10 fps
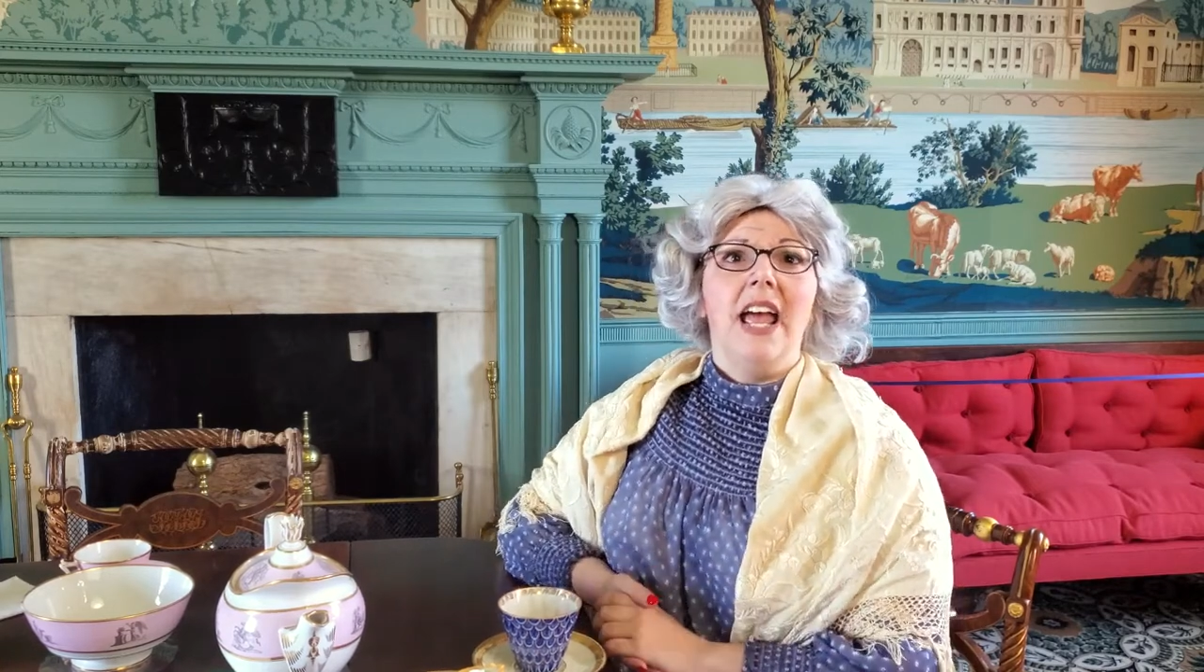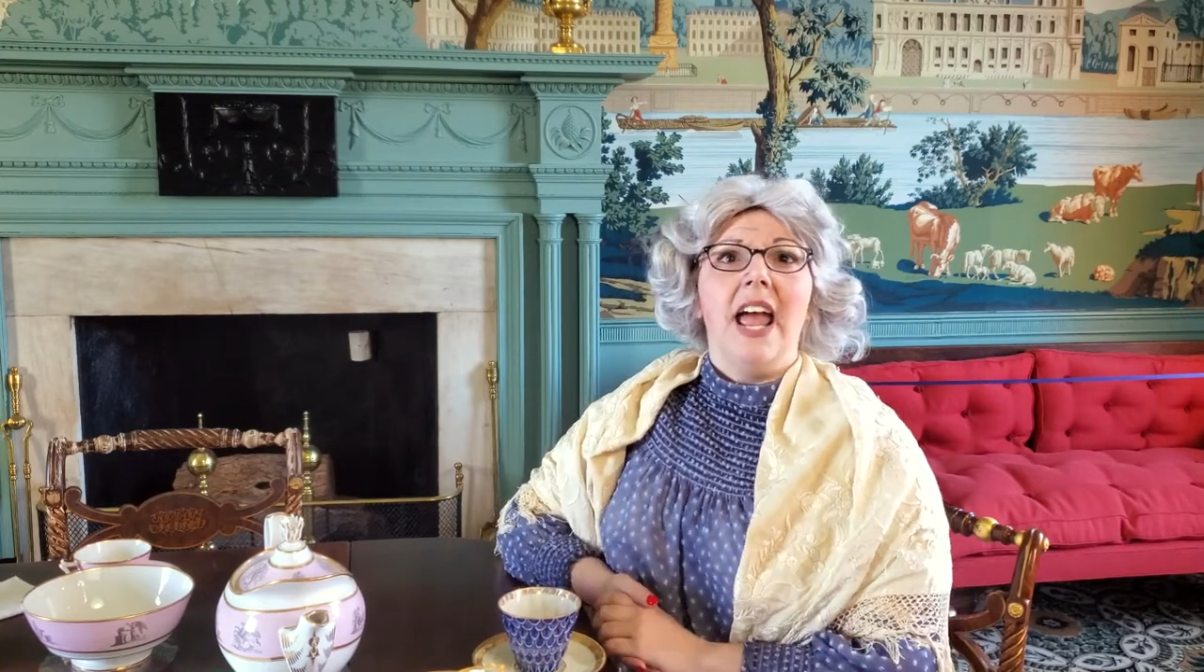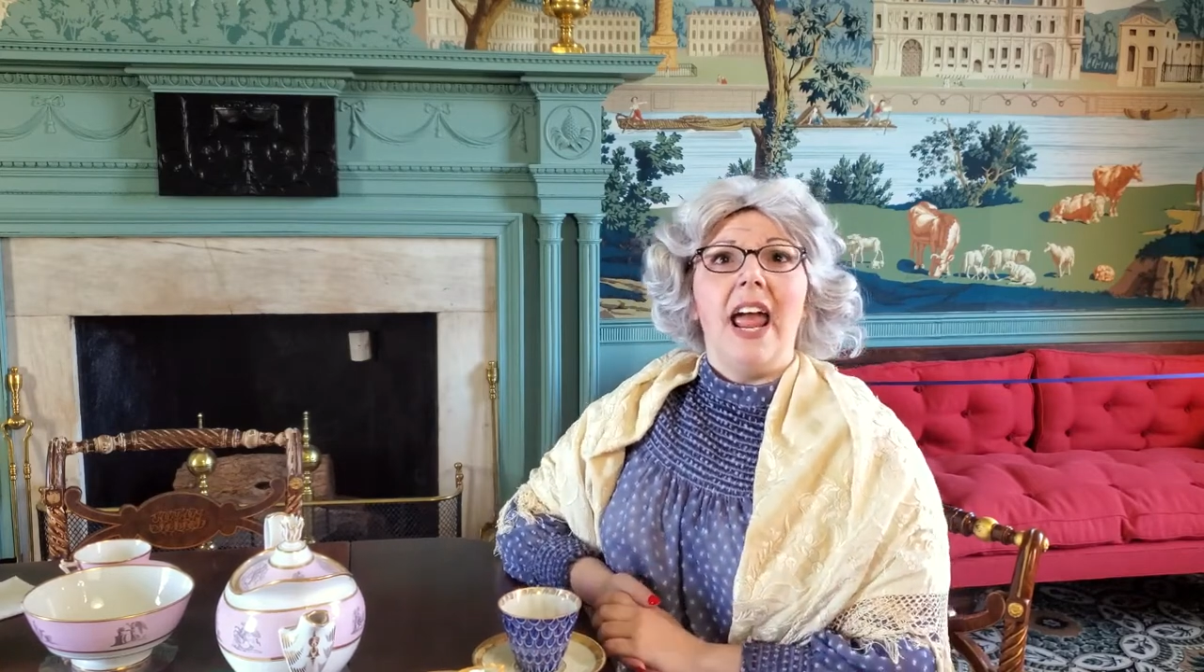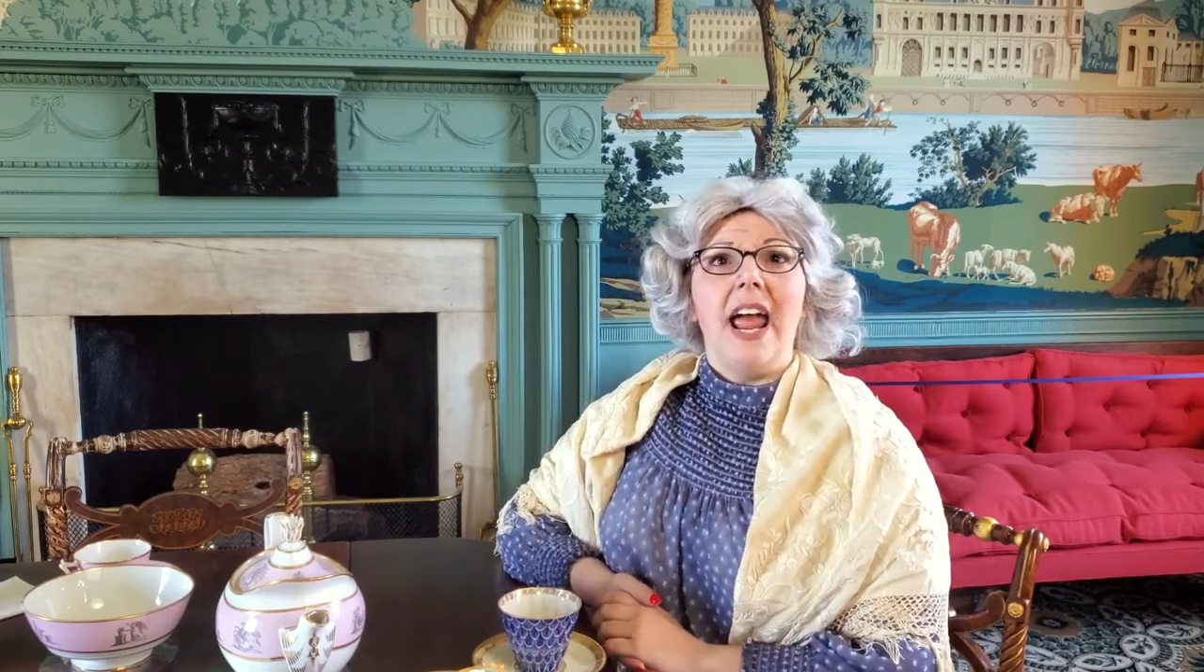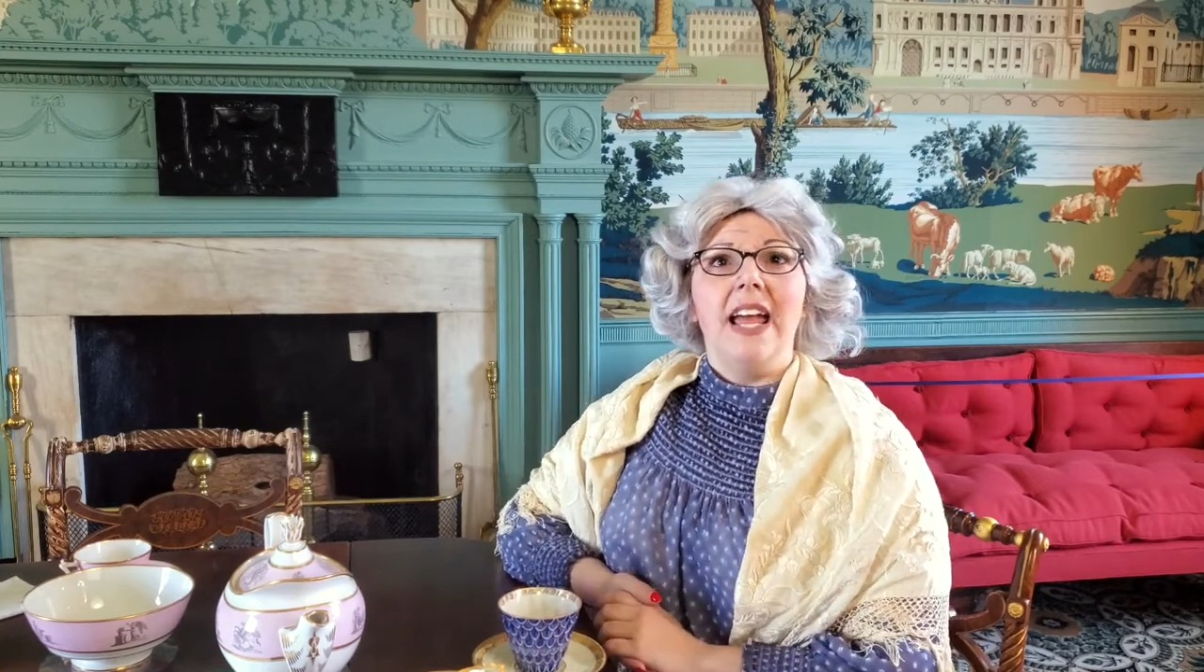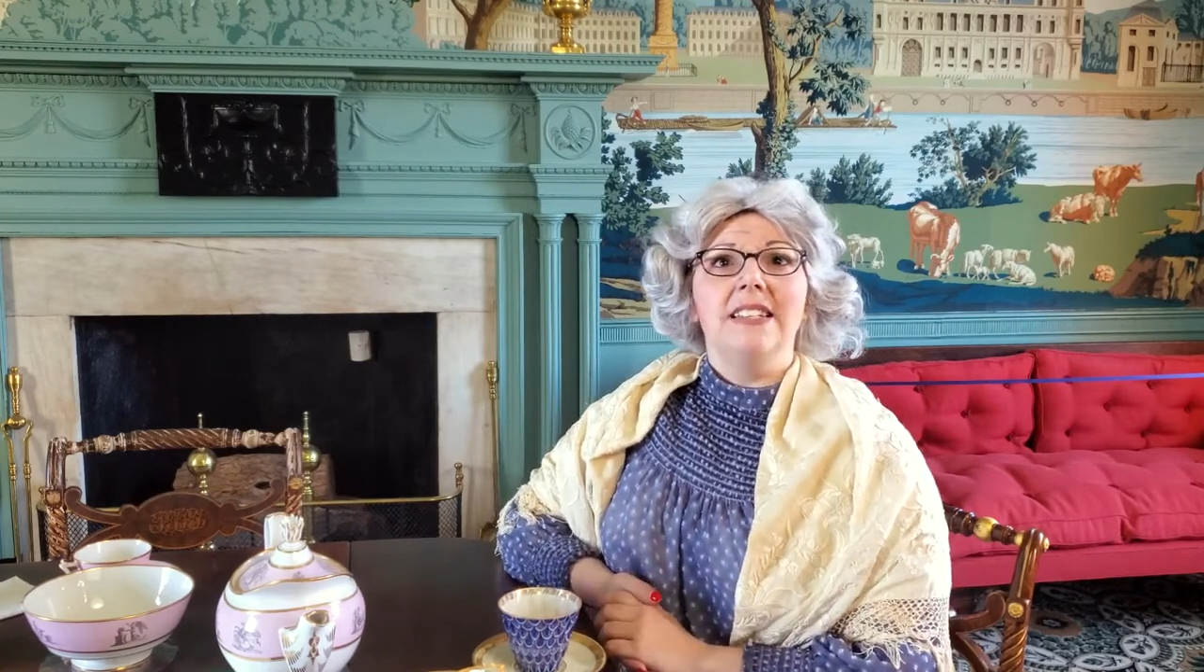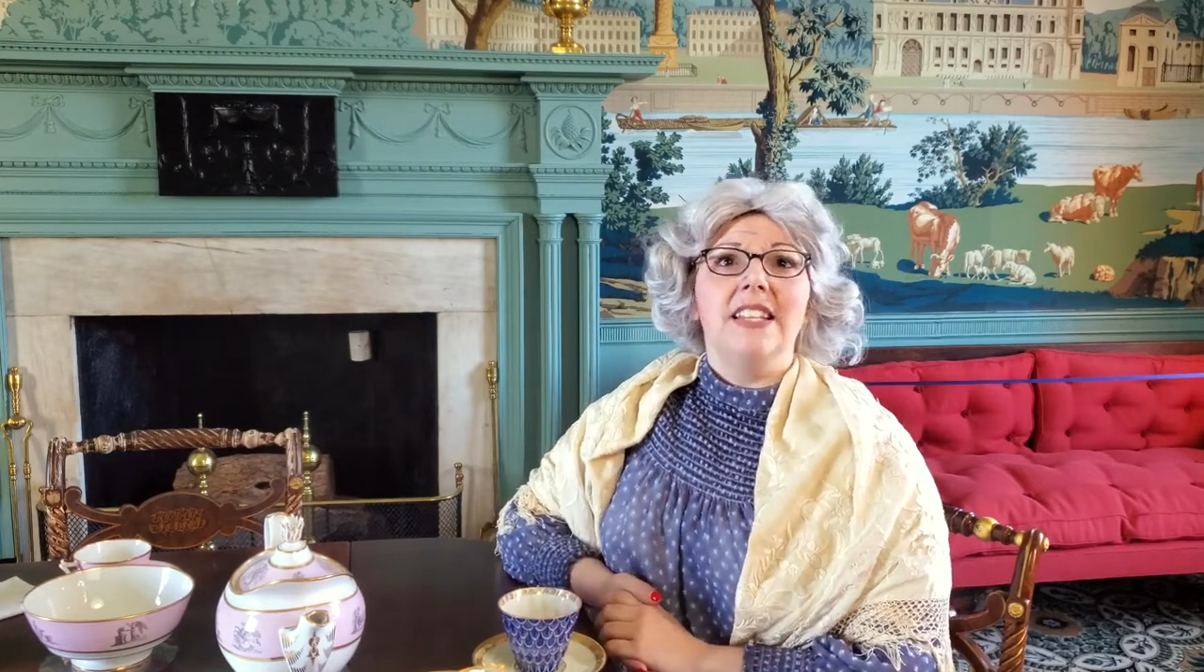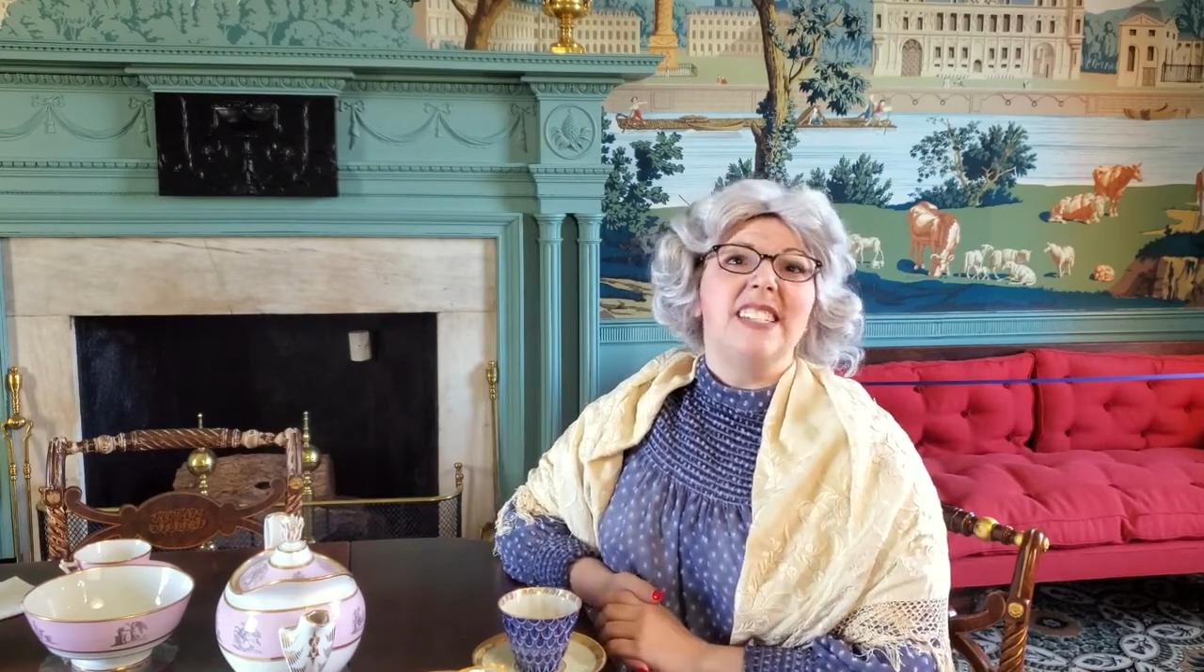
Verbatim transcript: and the